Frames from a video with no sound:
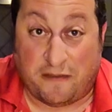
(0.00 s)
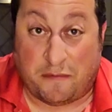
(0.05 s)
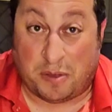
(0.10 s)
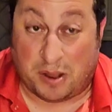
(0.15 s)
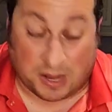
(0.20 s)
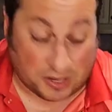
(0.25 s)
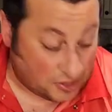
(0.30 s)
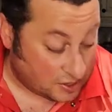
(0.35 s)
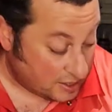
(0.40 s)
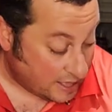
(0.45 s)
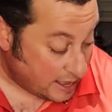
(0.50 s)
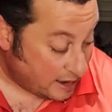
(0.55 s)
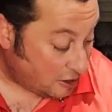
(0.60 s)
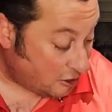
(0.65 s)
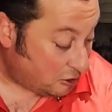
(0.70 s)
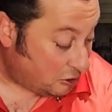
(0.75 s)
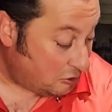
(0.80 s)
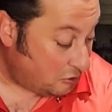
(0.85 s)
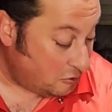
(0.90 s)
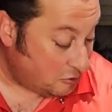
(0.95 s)
minutes, and that
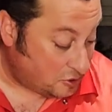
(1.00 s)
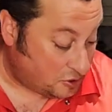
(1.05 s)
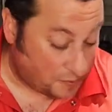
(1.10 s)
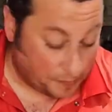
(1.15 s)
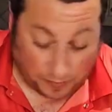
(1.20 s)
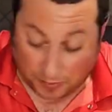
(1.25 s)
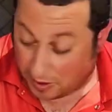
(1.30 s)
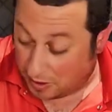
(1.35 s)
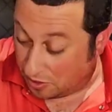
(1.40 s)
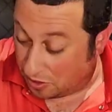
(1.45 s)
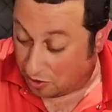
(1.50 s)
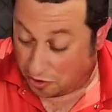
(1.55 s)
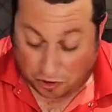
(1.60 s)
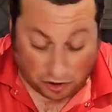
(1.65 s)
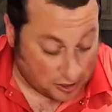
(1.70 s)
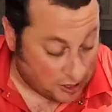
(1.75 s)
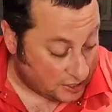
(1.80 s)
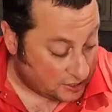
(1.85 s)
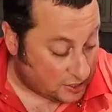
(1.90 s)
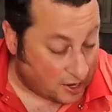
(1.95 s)
includes the
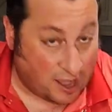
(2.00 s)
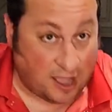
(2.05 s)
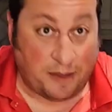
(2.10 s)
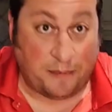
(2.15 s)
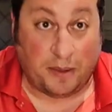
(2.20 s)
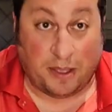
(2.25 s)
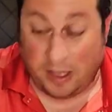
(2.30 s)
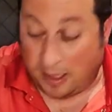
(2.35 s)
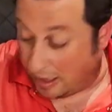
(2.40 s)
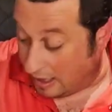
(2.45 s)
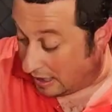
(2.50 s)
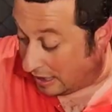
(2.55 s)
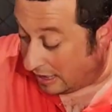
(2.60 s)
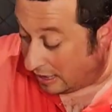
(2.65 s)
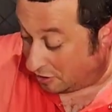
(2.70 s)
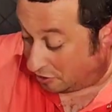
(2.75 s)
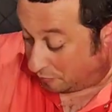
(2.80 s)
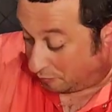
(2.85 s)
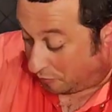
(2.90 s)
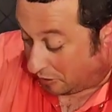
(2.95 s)
cooking time and
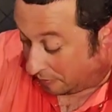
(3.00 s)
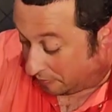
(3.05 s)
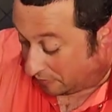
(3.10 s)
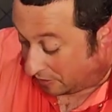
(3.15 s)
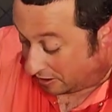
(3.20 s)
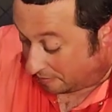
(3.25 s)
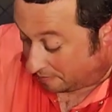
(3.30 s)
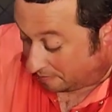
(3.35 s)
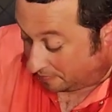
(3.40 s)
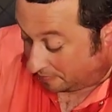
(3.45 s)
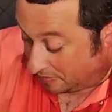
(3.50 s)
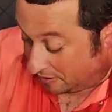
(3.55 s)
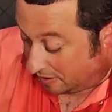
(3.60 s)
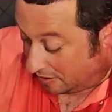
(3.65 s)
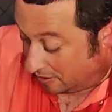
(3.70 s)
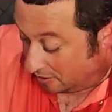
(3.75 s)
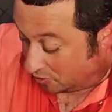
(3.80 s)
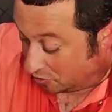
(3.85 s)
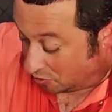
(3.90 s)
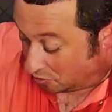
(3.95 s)
your prep time.
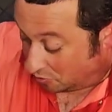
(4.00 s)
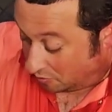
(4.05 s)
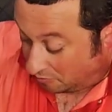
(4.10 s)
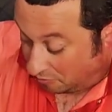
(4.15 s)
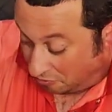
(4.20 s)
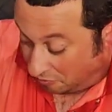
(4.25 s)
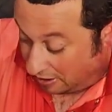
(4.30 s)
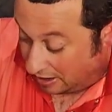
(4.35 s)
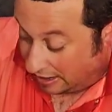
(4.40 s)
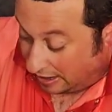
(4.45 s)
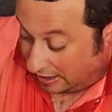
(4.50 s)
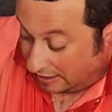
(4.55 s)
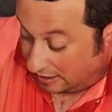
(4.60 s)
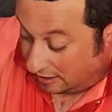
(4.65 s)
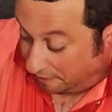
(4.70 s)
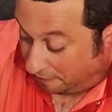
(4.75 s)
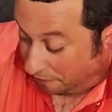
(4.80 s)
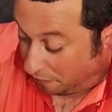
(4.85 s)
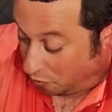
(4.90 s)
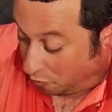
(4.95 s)
So great idea
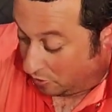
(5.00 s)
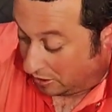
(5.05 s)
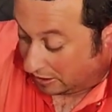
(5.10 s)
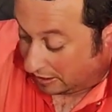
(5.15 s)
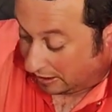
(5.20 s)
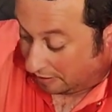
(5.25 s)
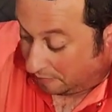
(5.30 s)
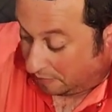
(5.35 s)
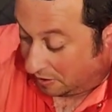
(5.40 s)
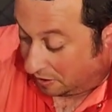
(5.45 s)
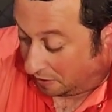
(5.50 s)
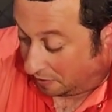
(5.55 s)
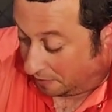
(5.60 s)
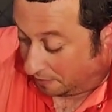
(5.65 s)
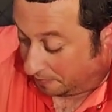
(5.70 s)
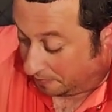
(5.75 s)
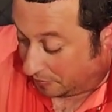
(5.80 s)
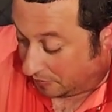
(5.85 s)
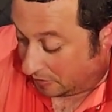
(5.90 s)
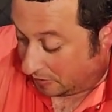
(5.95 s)
for a weeknight meal.
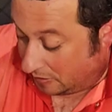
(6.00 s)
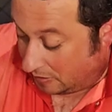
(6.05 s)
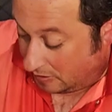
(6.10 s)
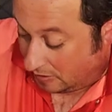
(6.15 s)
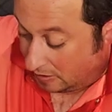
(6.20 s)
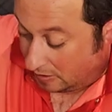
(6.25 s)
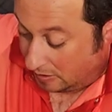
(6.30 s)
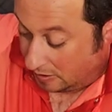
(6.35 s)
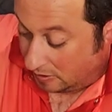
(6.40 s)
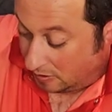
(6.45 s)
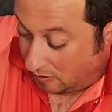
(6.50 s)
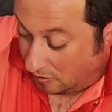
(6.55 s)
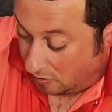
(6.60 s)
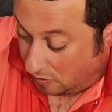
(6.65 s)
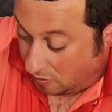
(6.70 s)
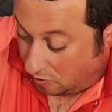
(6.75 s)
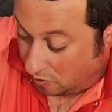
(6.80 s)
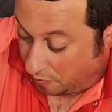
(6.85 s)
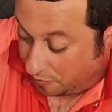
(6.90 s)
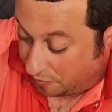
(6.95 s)

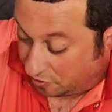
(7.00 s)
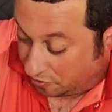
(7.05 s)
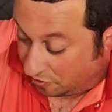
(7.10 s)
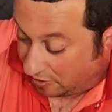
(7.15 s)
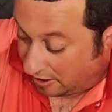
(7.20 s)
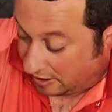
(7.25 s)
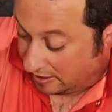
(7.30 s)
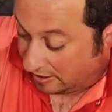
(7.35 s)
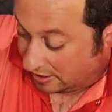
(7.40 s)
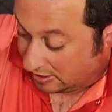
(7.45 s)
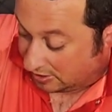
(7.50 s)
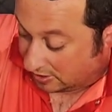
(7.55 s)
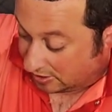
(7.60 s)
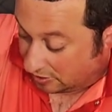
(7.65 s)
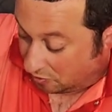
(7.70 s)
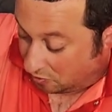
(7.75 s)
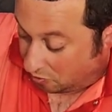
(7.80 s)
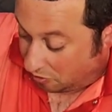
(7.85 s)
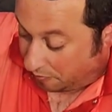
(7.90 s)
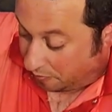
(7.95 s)
Hope you try this and
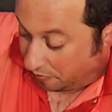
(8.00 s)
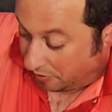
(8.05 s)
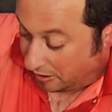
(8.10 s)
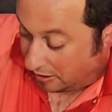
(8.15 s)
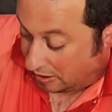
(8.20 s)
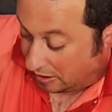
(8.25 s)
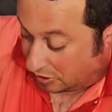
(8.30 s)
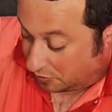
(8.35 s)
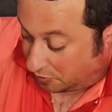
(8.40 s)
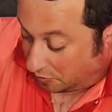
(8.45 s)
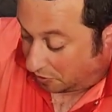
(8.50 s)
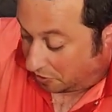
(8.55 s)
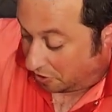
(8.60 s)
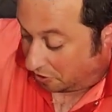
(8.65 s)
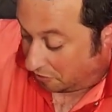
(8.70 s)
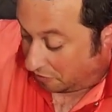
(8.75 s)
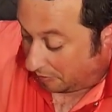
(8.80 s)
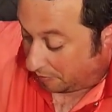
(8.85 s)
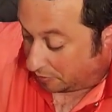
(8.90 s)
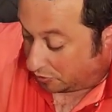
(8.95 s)
incorporate it as part of your
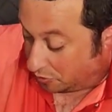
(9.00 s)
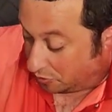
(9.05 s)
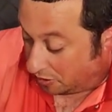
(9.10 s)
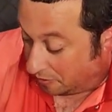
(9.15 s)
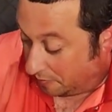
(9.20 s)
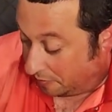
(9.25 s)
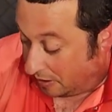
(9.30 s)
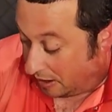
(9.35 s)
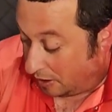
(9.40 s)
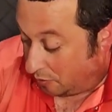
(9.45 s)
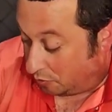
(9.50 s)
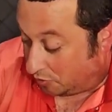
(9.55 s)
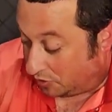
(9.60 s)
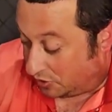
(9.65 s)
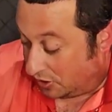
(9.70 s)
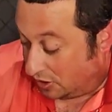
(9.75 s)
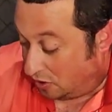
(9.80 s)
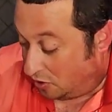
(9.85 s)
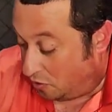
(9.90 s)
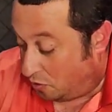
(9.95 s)
repertoire. I will see
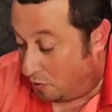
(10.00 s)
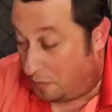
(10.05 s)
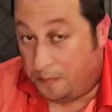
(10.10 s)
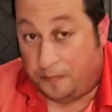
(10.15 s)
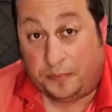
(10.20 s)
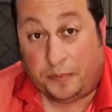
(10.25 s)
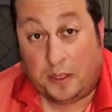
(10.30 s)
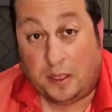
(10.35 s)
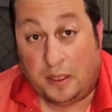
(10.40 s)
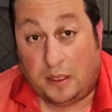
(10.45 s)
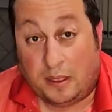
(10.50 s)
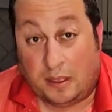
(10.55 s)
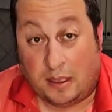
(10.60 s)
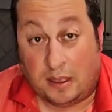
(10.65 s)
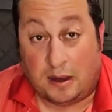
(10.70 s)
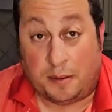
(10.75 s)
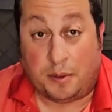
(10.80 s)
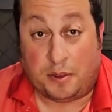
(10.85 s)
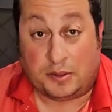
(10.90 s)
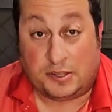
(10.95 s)
you in
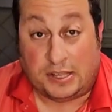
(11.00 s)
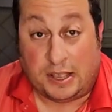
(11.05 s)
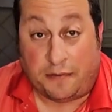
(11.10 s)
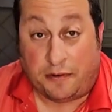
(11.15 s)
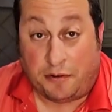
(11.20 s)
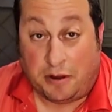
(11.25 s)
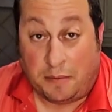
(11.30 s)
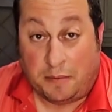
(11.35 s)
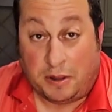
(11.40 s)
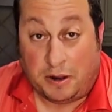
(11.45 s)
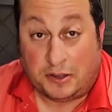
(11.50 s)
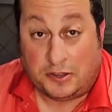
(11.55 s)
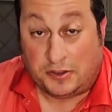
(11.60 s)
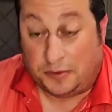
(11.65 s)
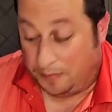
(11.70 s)
about 7 or 8 minutes.